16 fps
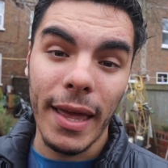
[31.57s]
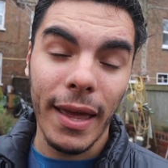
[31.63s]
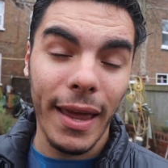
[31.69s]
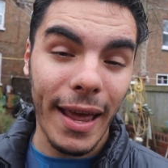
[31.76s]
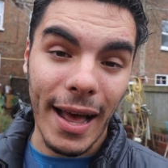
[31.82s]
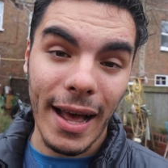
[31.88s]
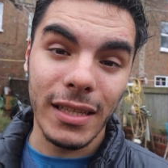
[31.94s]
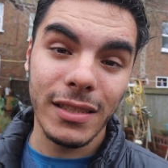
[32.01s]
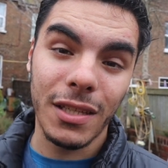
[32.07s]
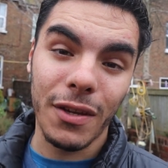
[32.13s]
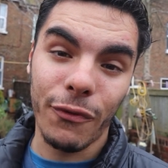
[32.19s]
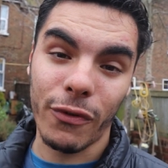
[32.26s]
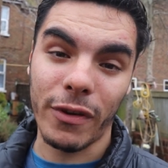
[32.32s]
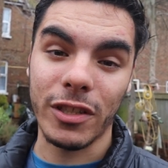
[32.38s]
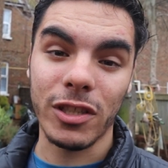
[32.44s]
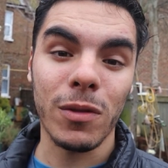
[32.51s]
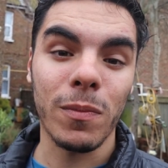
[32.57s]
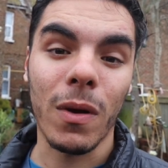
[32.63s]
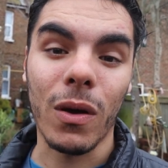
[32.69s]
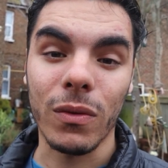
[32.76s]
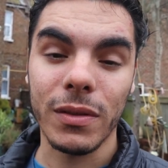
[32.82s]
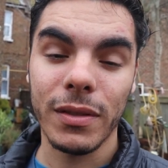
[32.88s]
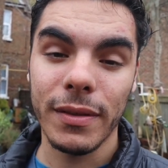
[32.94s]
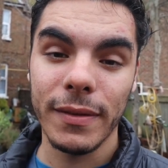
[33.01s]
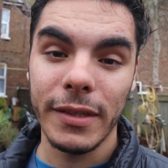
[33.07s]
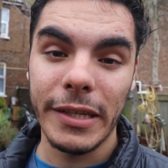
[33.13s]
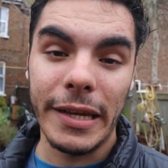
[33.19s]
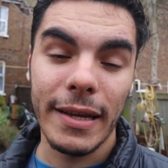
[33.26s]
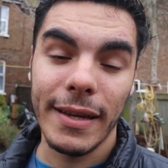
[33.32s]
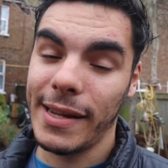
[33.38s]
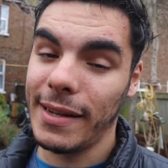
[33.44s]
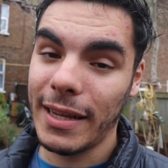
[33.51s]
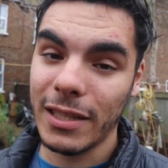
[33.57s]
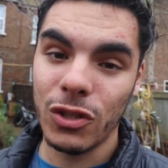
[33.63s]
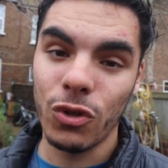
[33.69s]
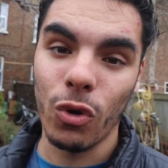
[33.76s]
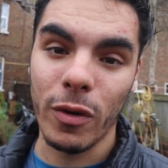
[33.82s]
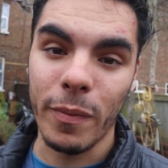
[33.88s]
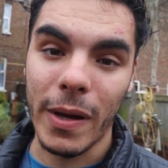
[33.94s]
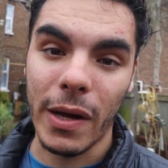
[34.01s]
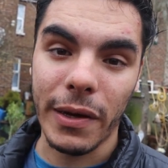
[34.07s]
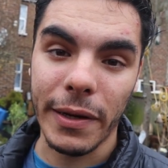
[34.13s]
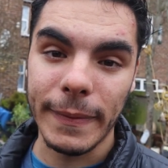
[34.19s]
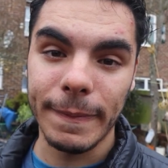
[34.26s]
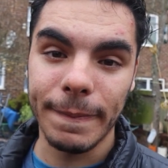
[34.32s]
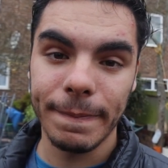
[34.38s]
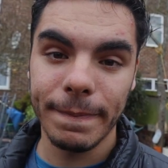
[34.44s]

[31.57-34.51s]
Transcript: It has French moult. let Let's talk about it.